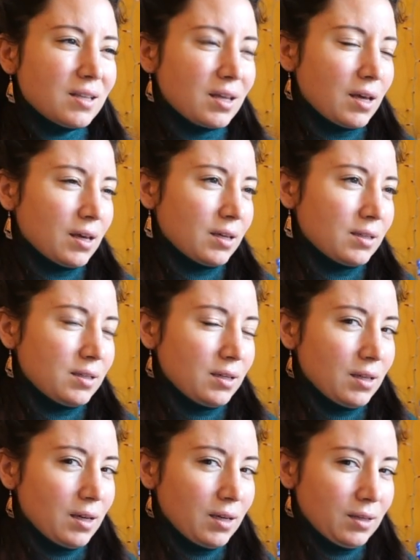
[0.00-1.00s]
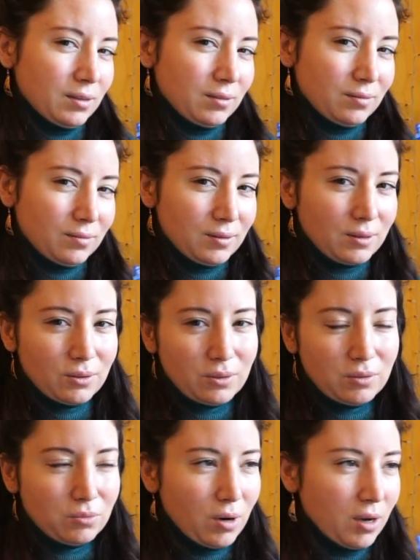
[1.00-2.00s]
like, I can see that, you know, it
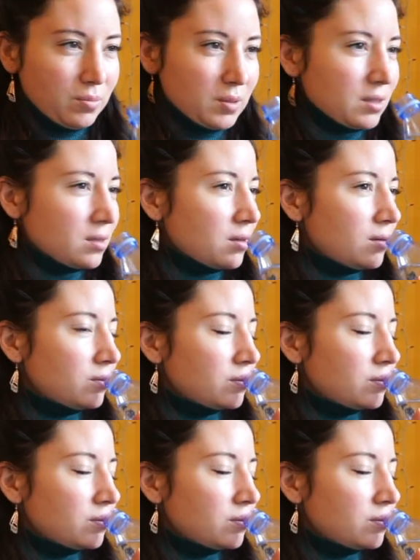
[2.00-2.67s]
rhymes and stuff.